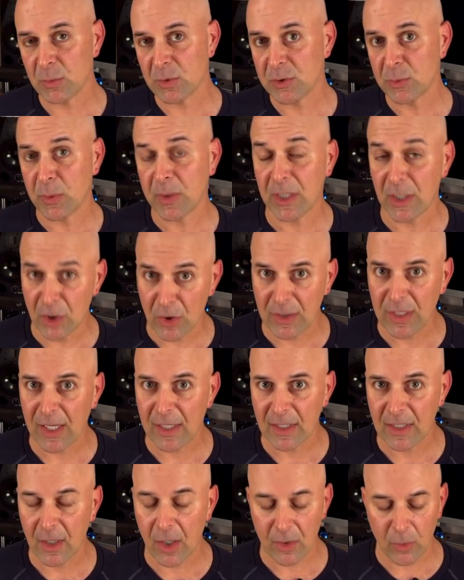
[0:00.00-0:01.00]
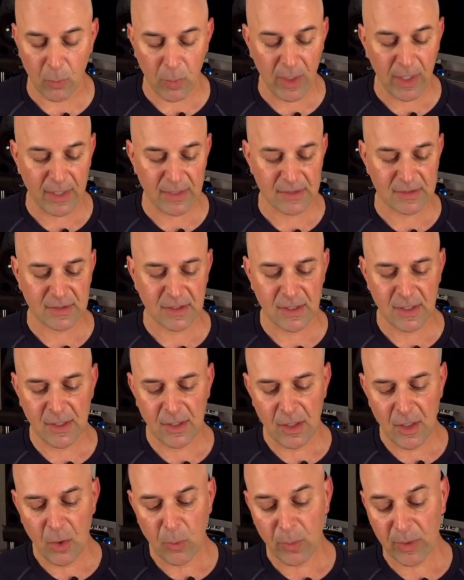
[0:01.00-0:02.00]
which we're gonna look at in a lot of ways.
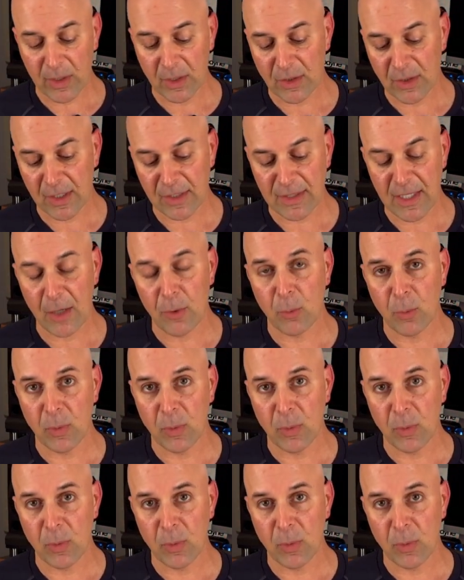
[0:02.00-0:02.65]
We're gonna look at that